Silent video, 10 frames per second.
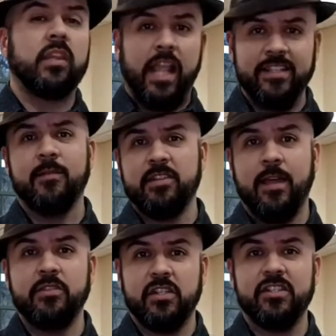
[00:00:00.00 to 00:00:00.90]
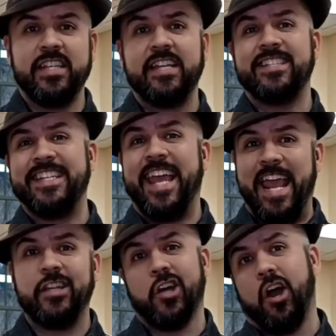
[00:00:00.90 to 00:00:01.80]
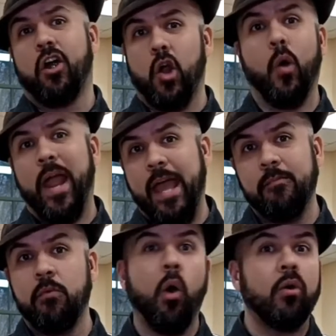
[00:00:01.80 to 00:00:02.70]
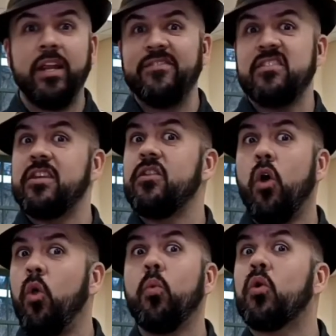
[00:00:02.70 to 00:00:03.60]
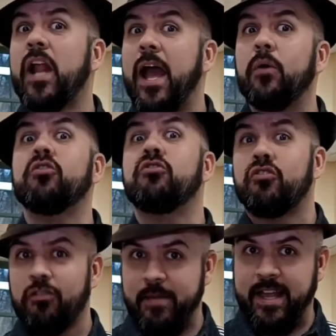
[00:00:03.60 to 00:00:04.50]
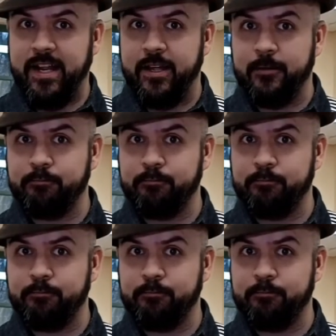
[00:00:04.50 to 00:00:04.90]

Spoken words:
And sometimes it'll say C-H-R-O-M, or even say the whole word out, chromatic.